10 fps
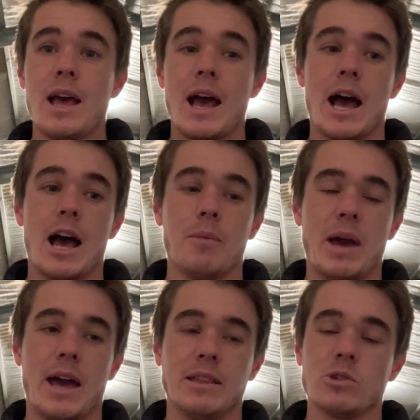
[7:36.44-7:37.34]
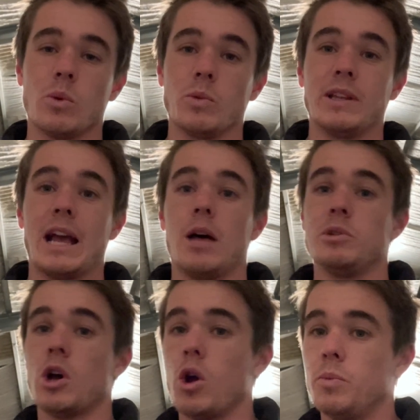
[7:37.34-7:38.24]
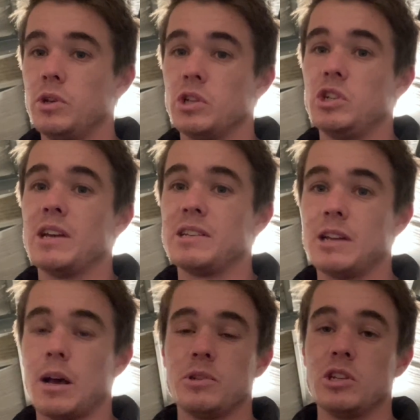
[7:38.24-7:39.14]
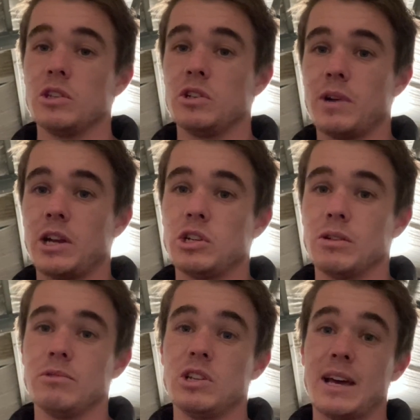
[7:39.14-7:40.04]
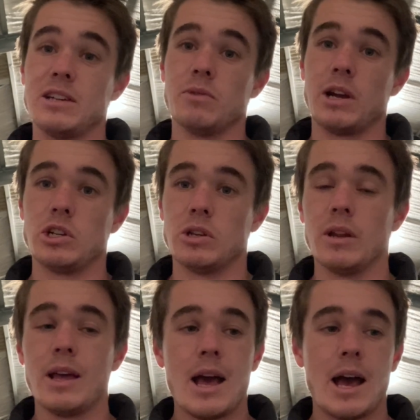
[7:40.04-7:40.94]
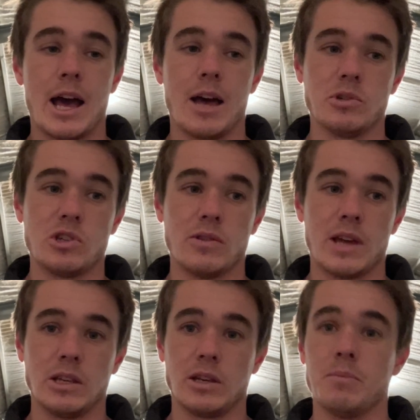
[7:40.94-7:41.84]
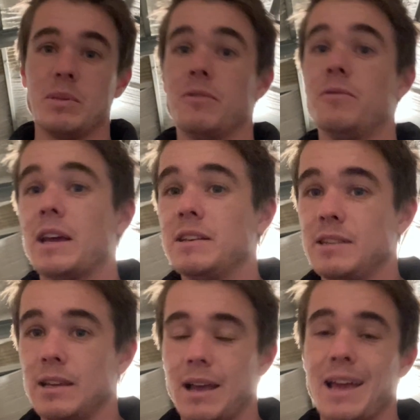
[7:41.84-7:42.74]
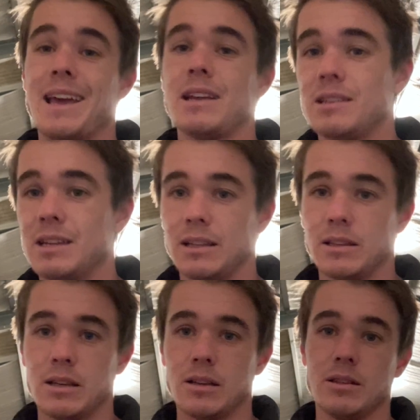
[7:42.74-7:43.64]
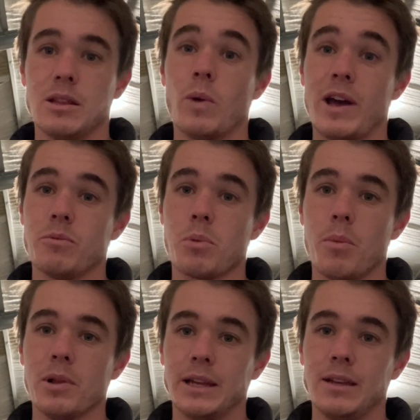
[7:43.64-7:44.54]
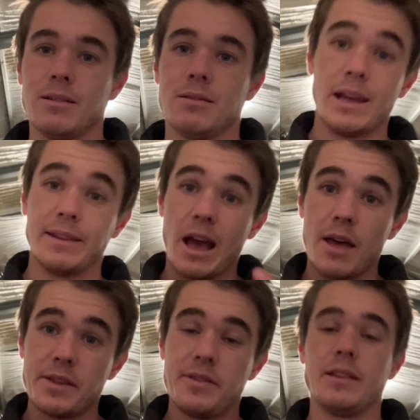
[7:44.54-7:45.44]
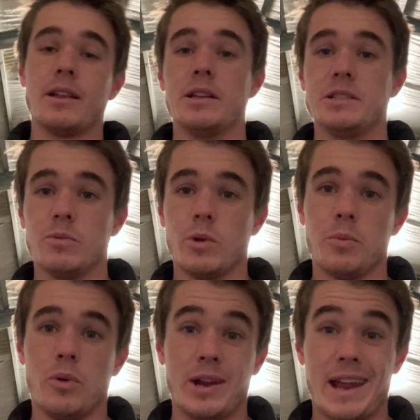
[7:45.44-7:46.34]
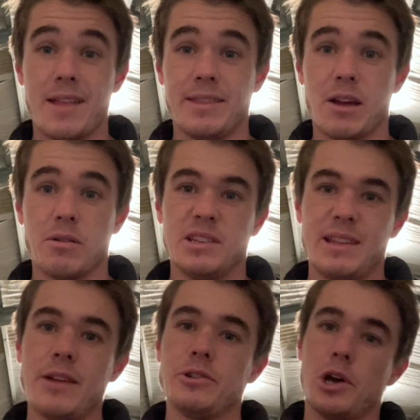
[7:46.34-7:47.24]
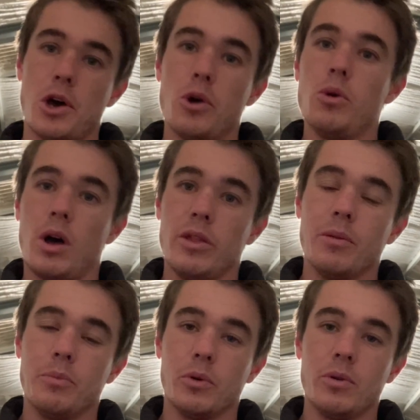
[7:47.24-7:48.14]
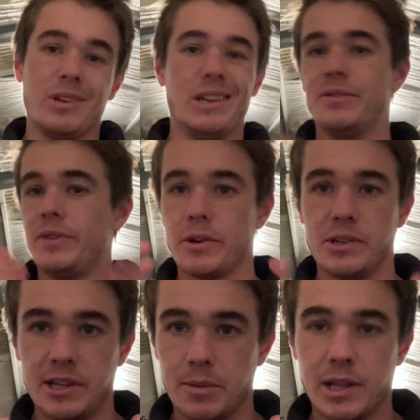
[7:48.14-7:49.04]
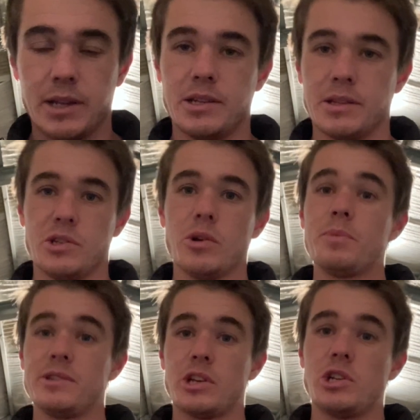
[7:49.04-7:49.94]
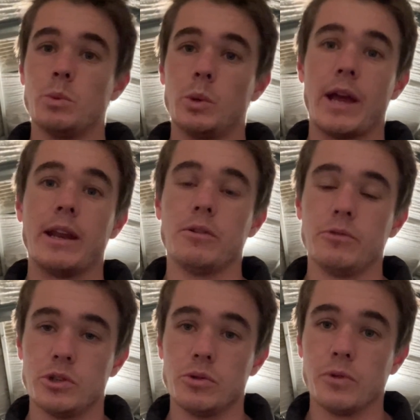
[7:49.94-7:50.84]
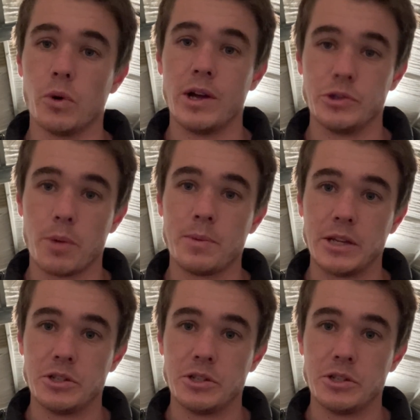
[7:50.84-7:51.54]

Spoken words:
And this will really help to open your chest up to that direction, so that you can be facing and exiting the wave properly. Now, the other thing that I did want to point out there is that toe on the board is very similar to the sort of position we'll get into for a drop knee